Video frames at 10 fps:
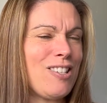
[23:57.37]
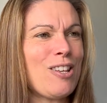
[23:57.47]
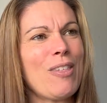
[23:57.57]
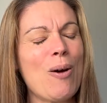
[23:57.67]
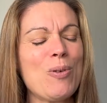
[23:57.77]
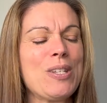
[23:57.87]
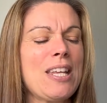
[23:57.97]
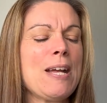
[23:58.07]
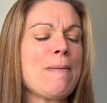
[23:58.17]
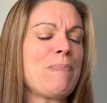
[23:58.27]
So that was
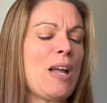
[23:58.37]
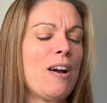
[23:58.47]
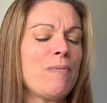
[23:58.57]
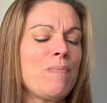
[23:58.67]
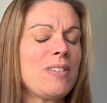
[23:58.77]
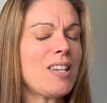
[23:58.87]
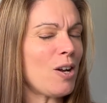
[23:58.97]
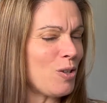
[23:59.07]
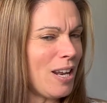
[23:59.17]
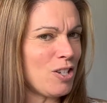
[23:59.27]
a
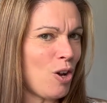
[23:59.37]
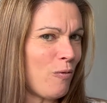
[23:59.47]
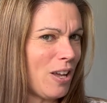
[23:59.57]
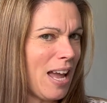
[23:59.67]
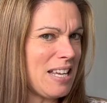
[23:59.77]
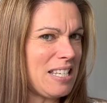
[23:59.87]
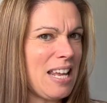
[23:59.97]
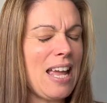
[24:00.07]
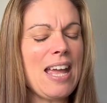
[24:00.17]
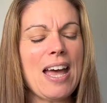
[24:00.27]
turtleneck top for
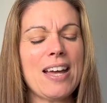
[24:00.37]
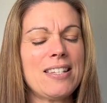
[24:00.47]
Katie, a